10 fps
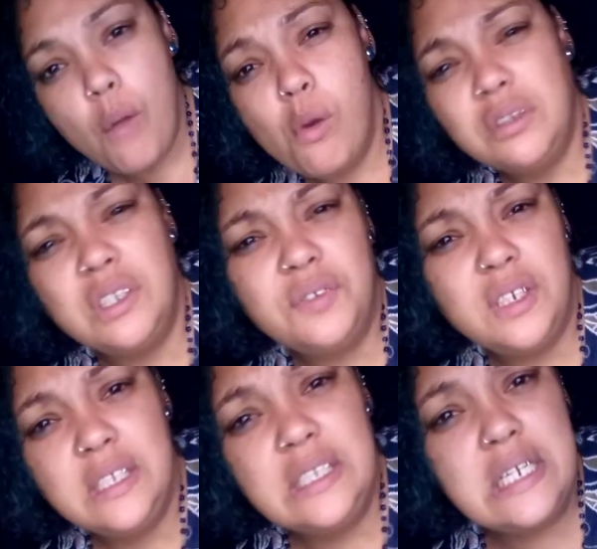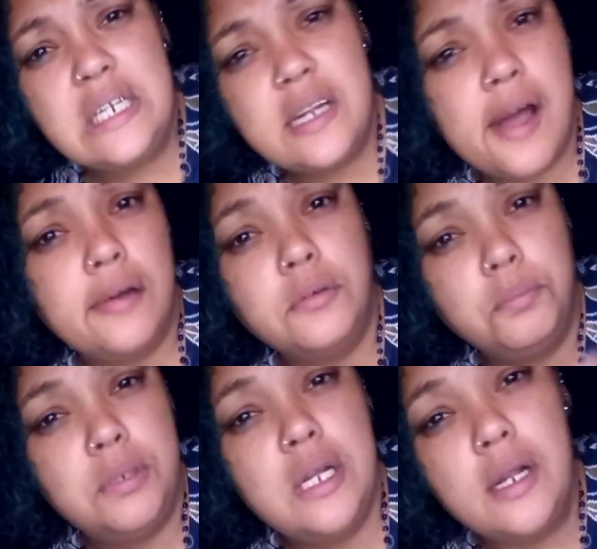wash everything, clean it
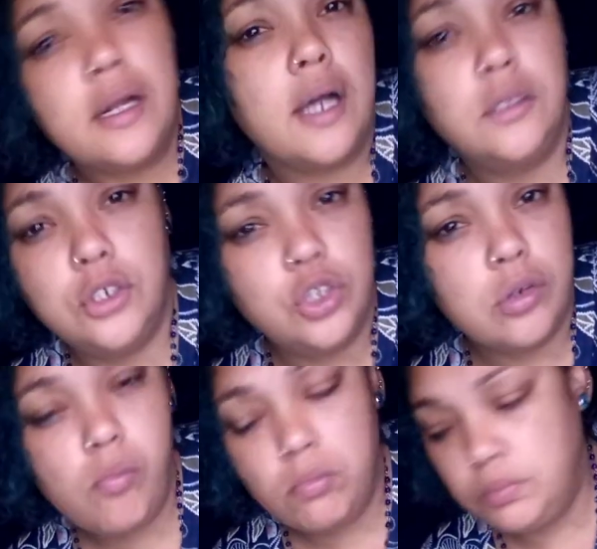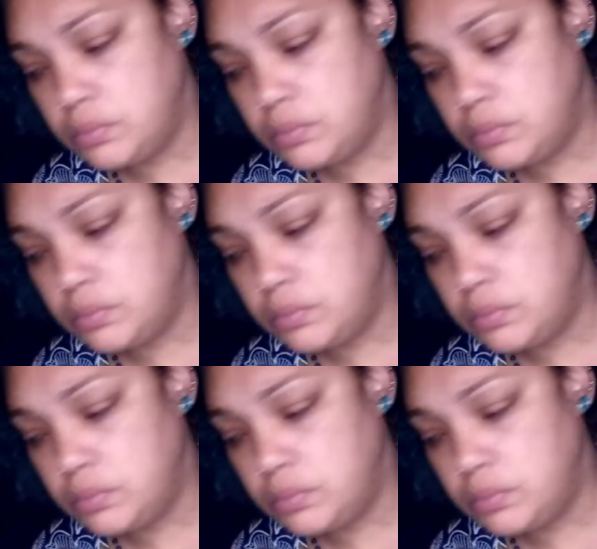out, peel it, cut it, you know.